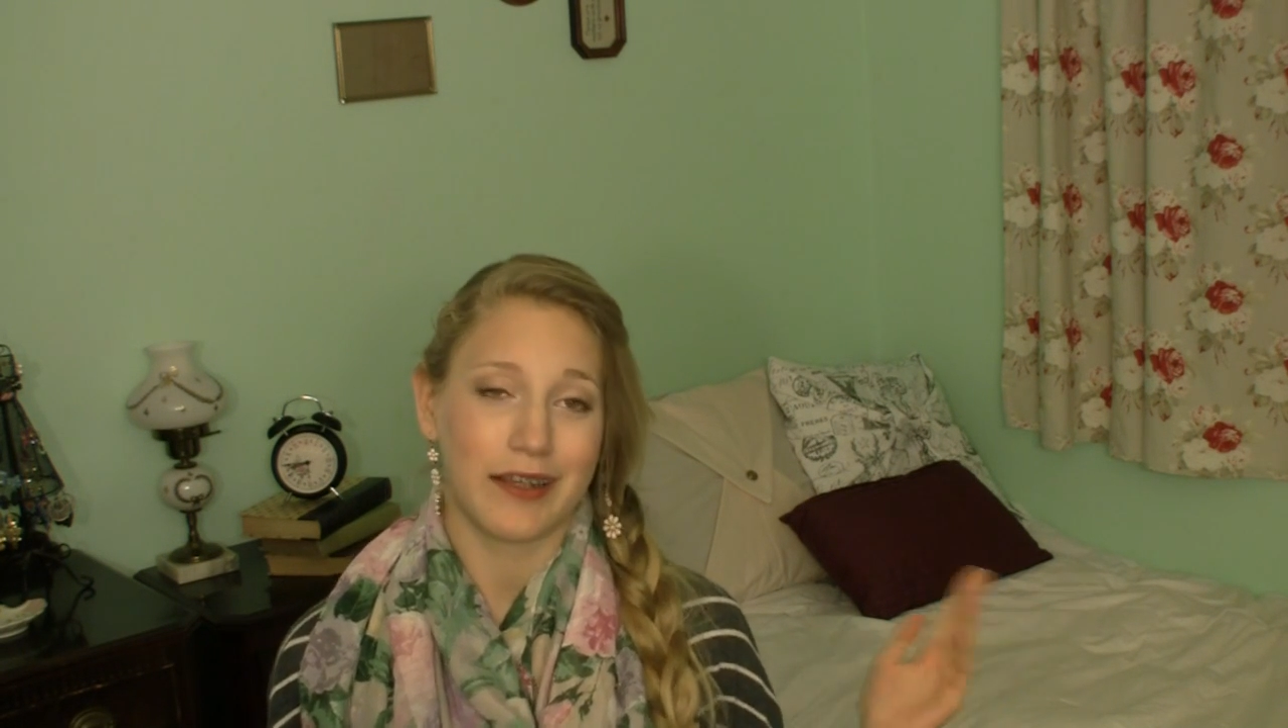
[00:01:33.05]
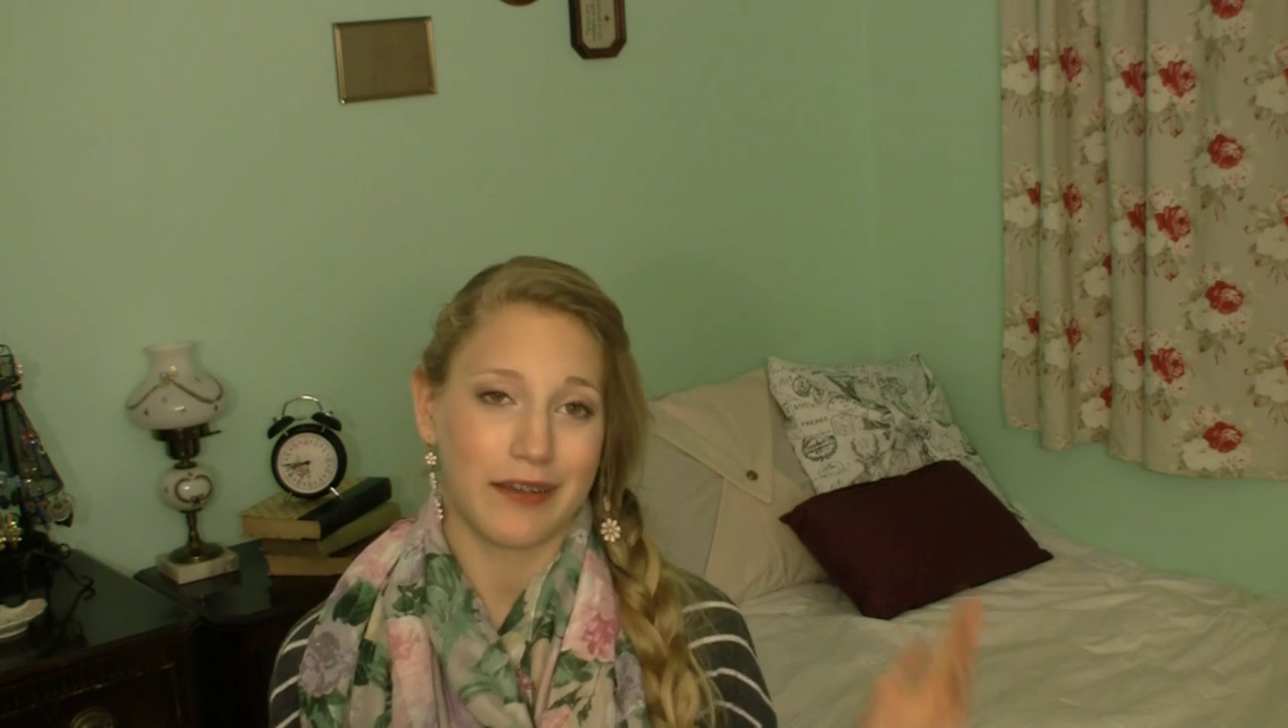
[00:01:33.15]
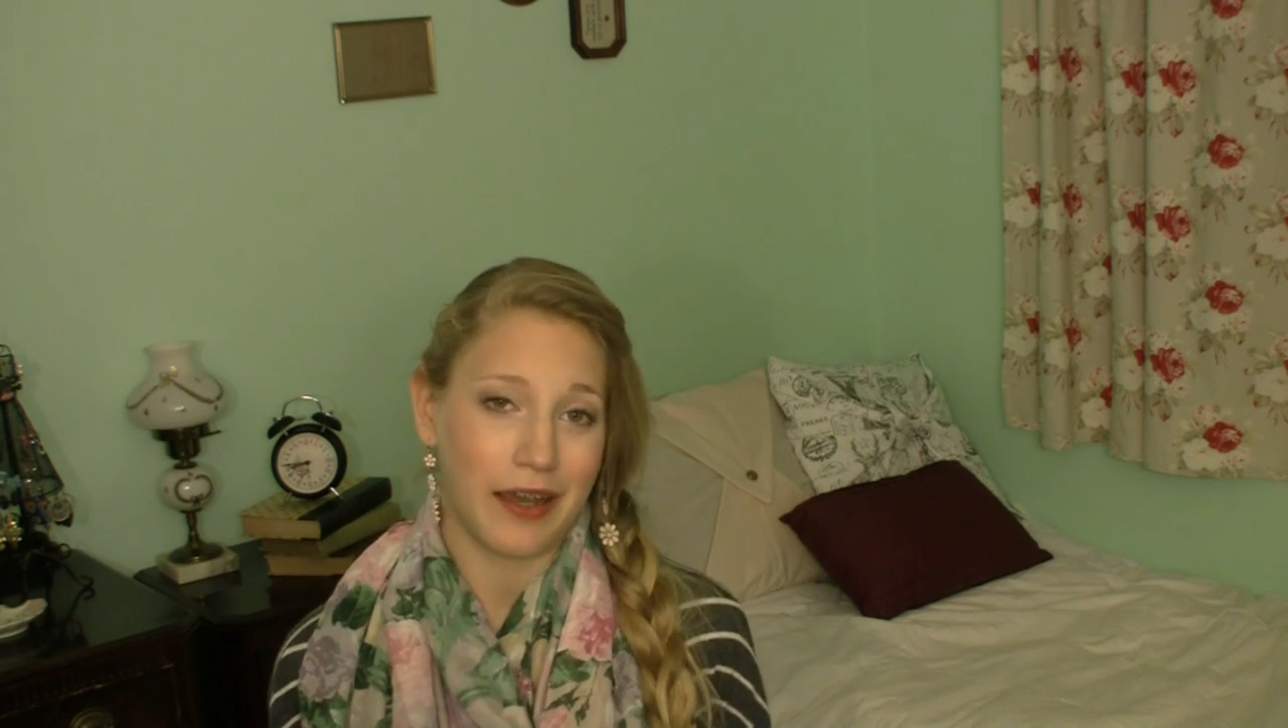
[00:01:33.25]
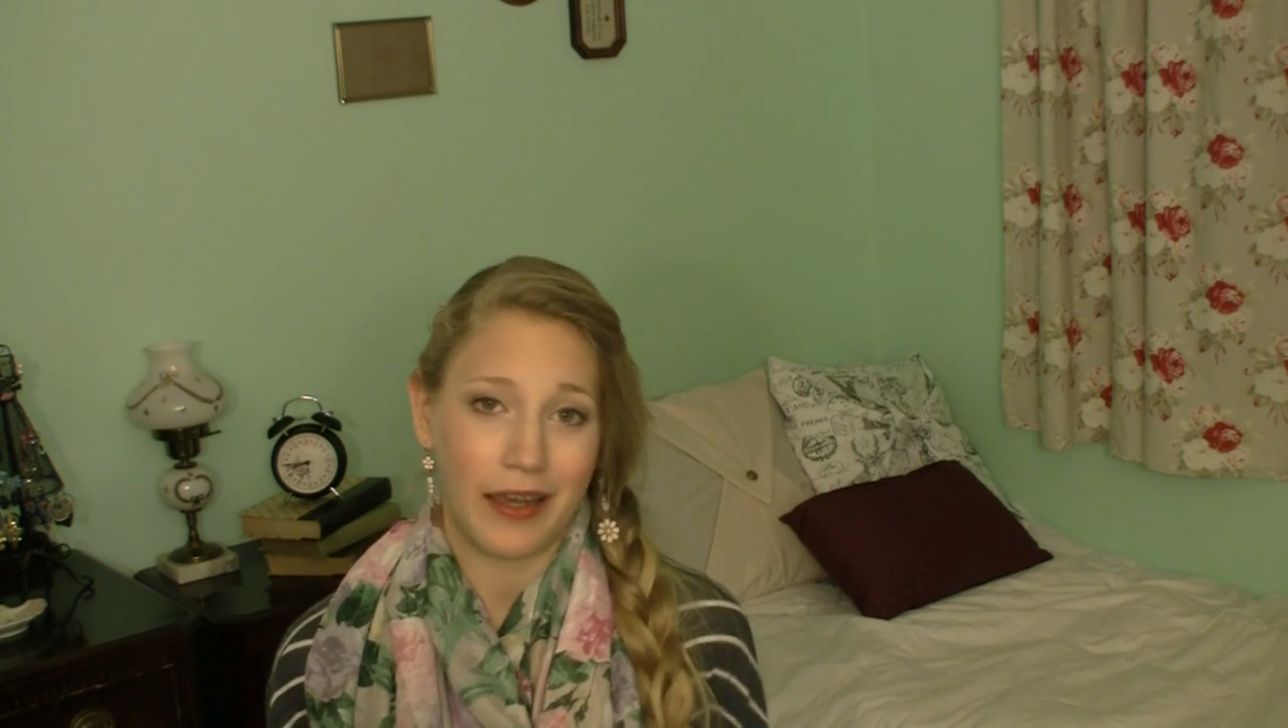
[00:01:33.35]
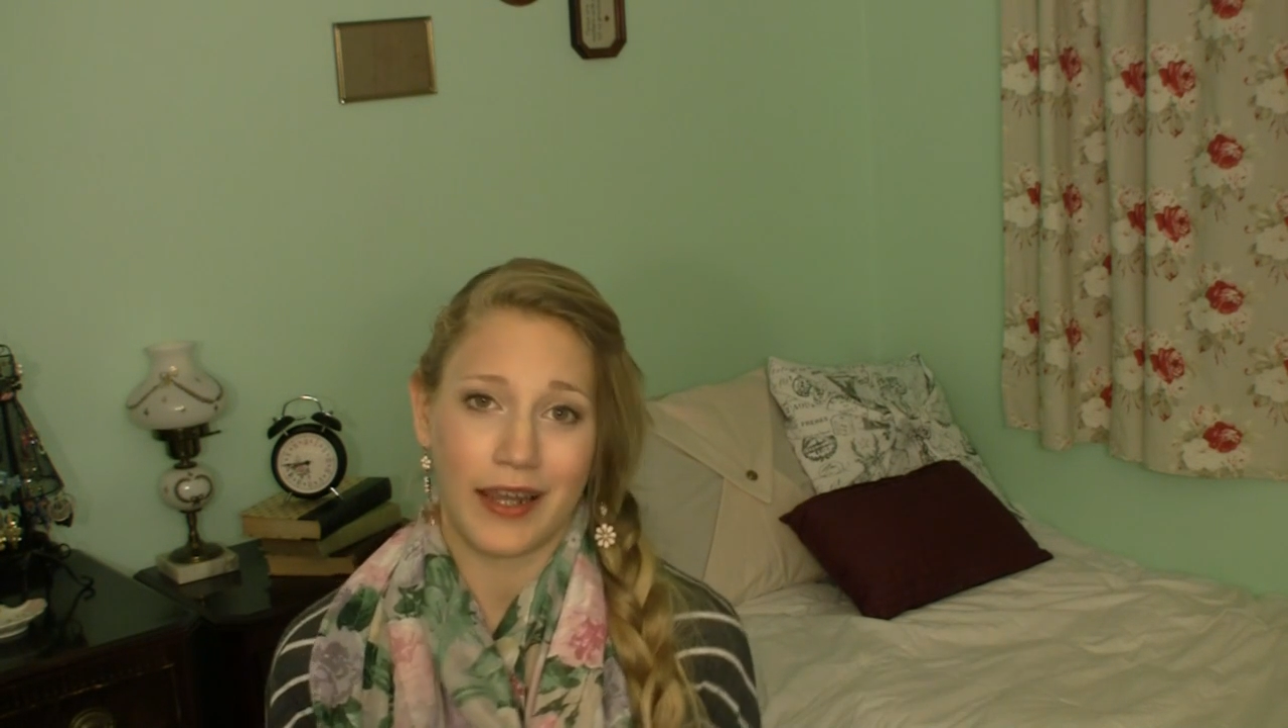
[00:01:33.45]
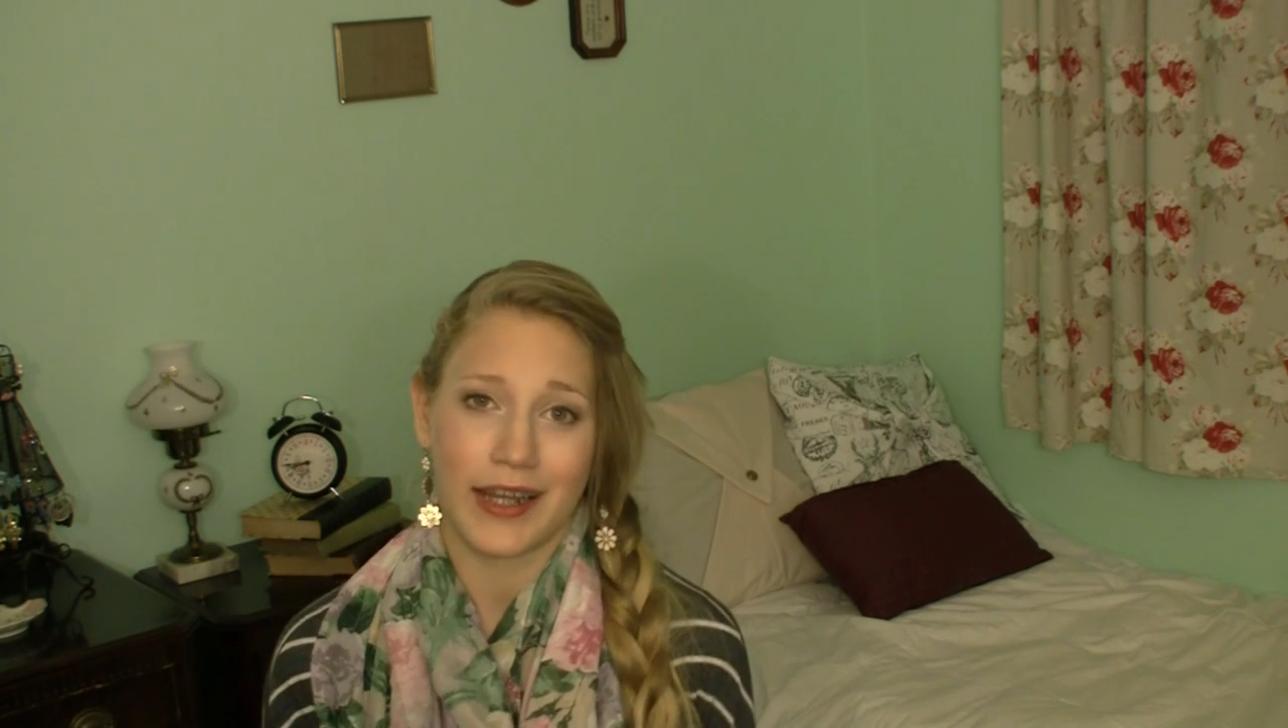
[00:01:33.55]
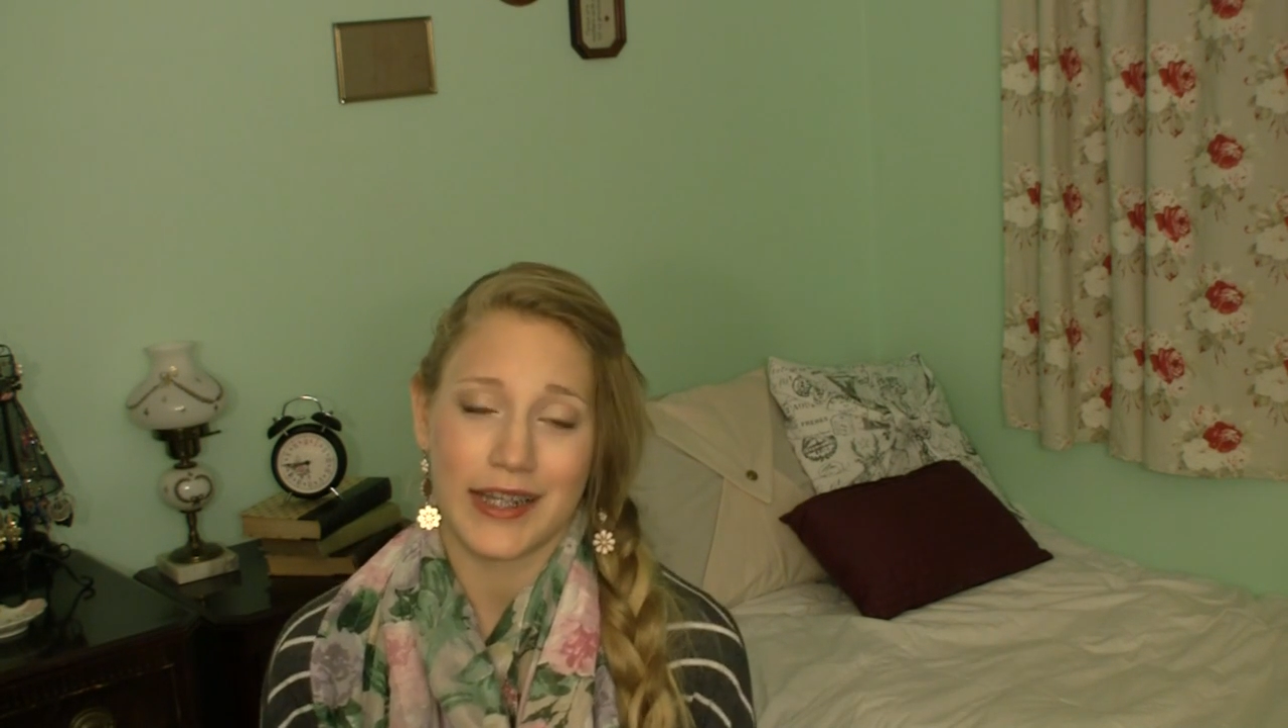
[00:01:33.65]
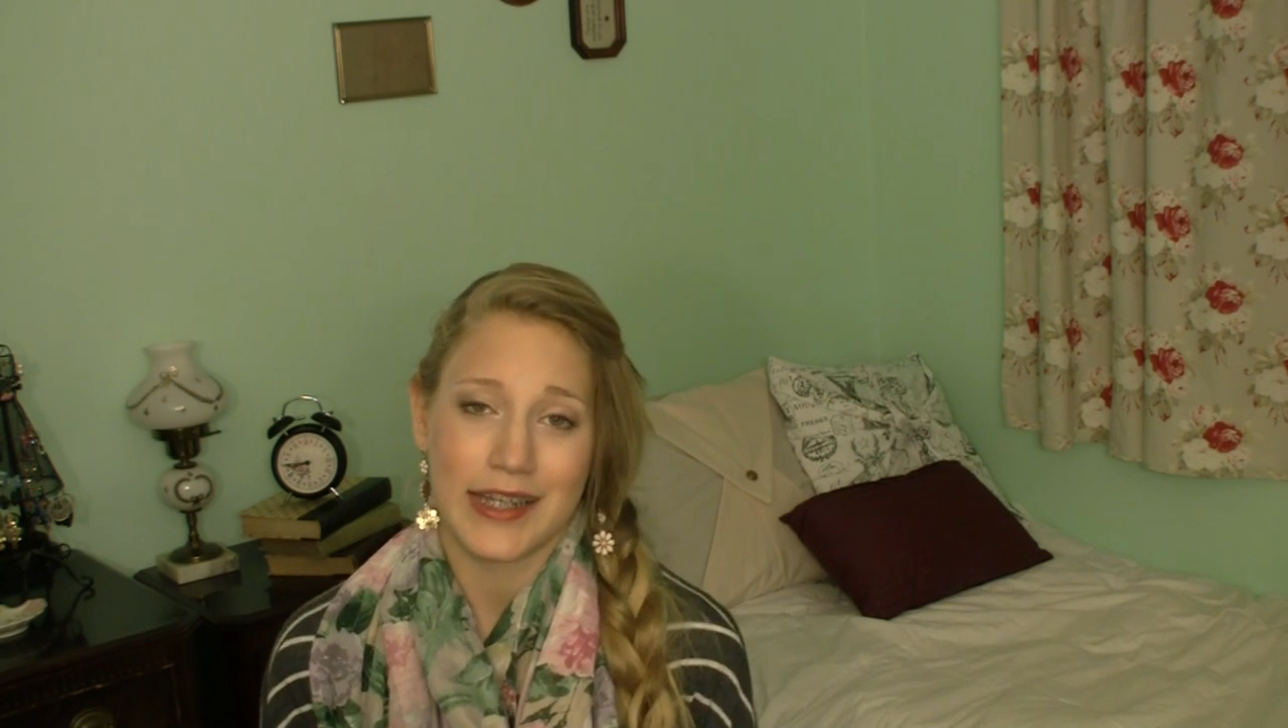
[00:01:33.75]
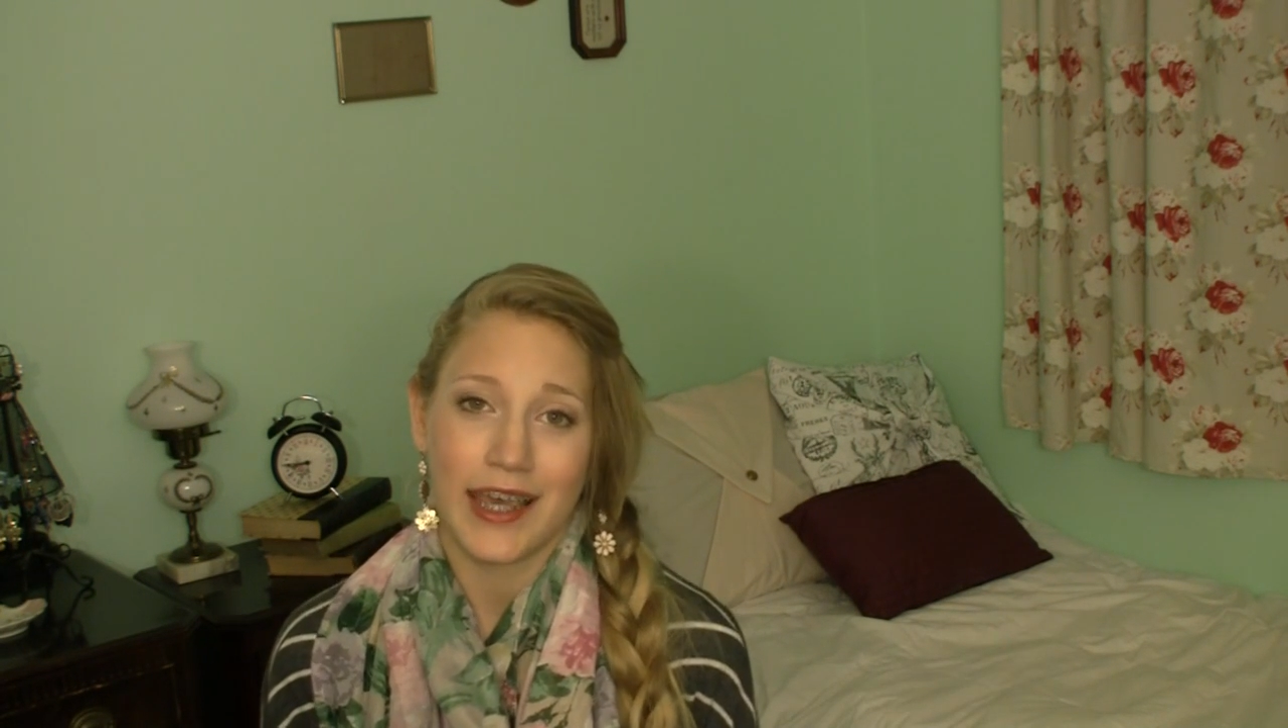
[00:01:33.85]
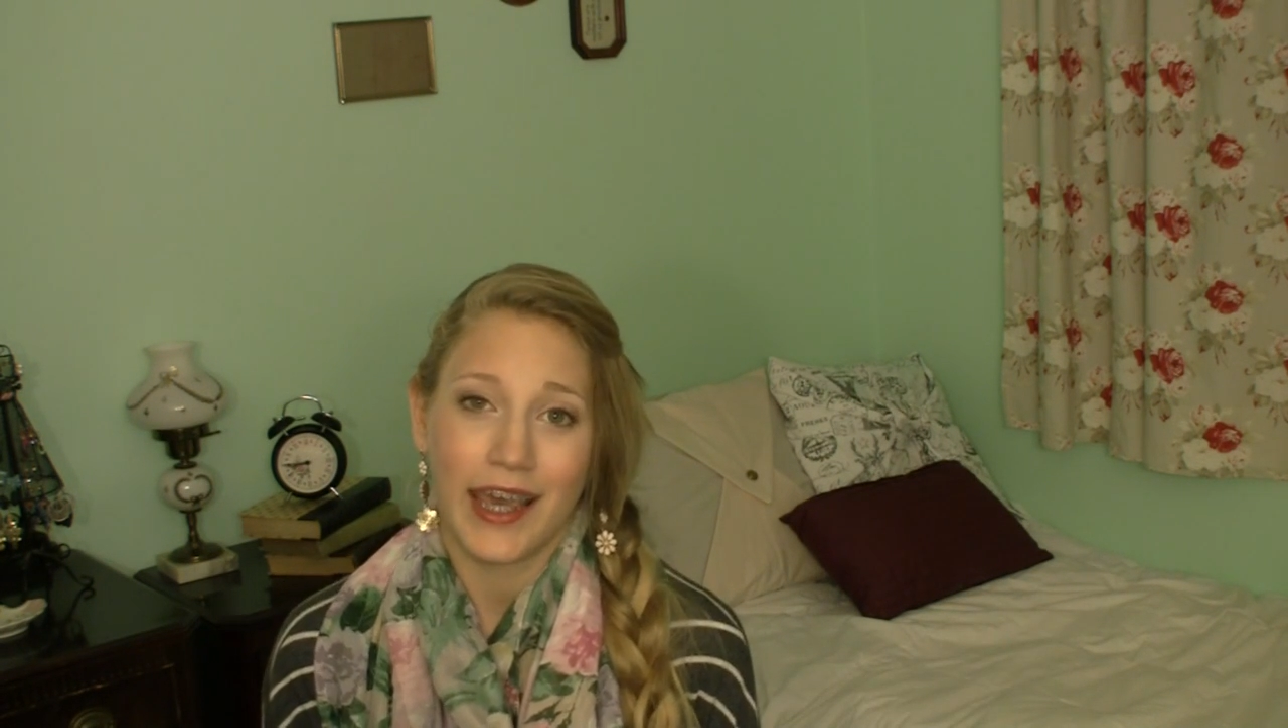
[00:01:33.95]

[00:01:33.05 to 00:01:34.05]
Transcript: kind.